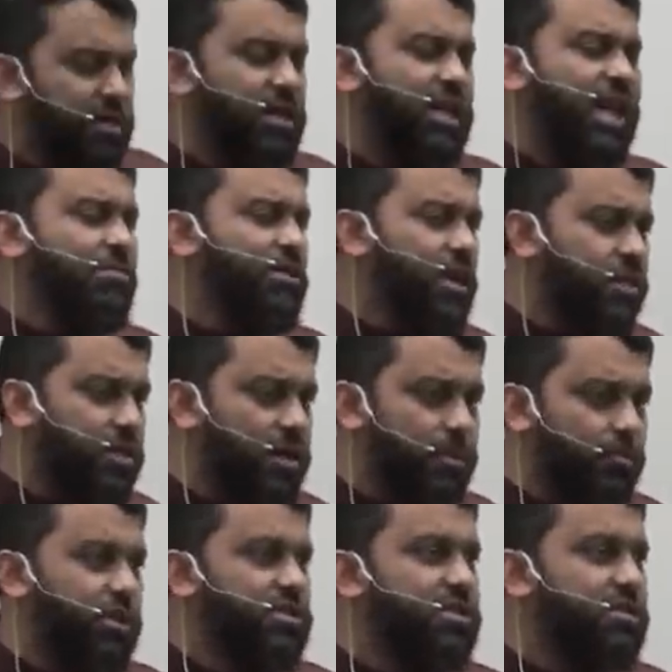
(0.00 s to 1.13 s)
The name Yathrib,
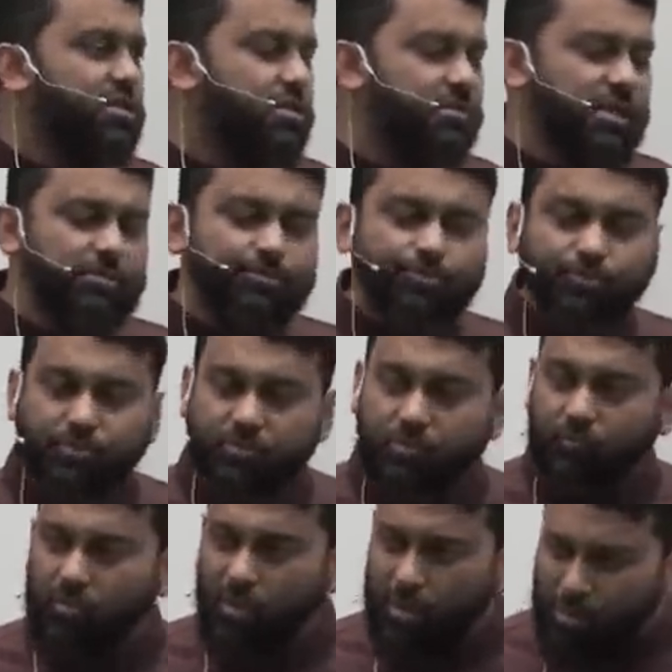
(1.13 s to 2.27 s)
what does it mean?
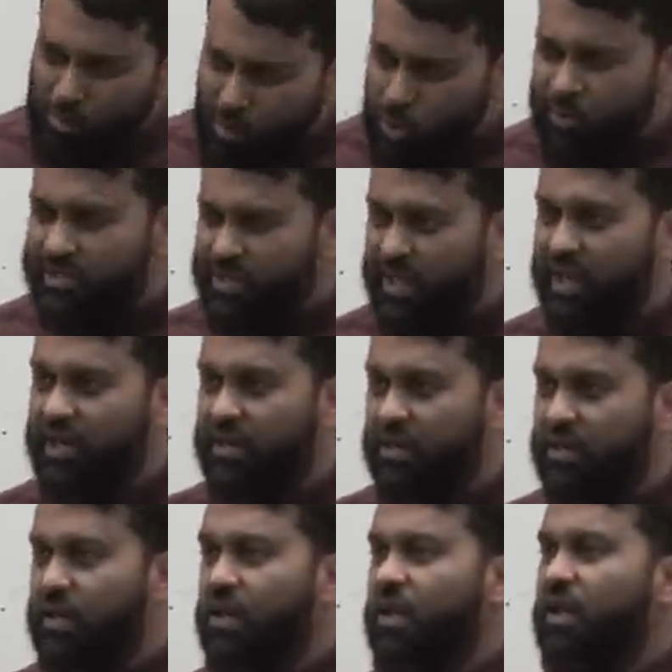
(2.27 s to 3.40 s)
Most
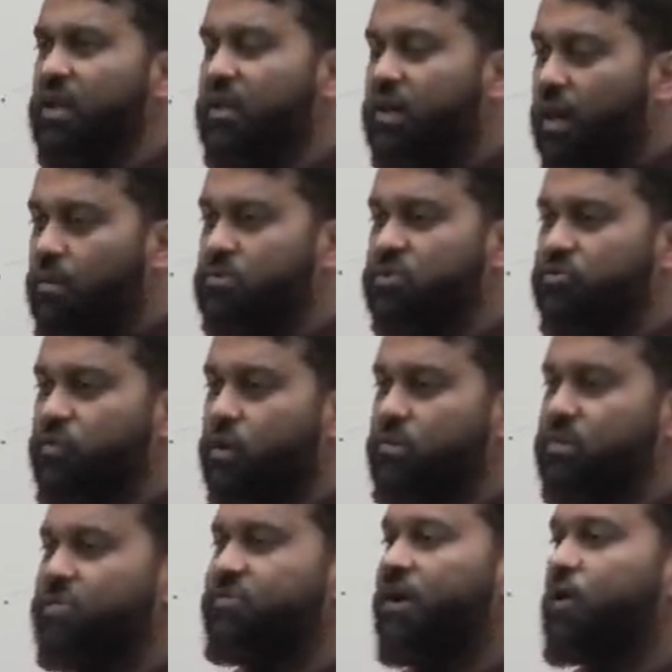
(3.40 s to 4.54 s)
likely, it comes from
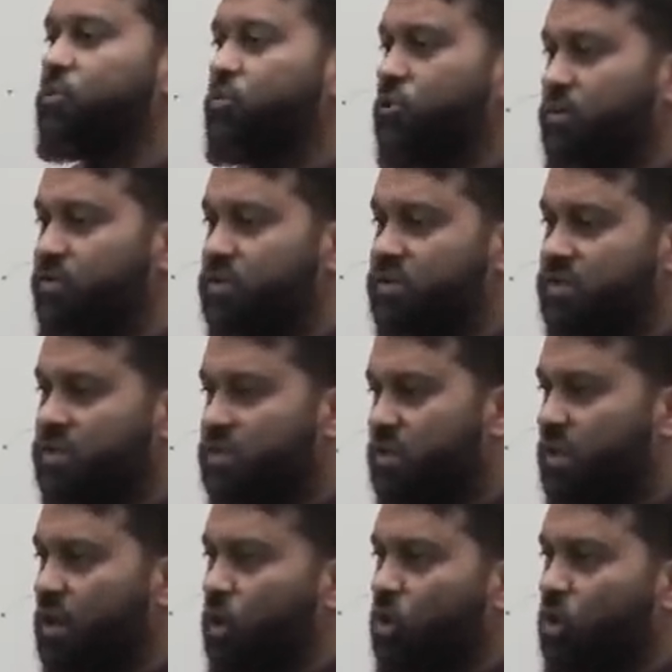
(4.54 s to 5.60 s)
the founder of the city,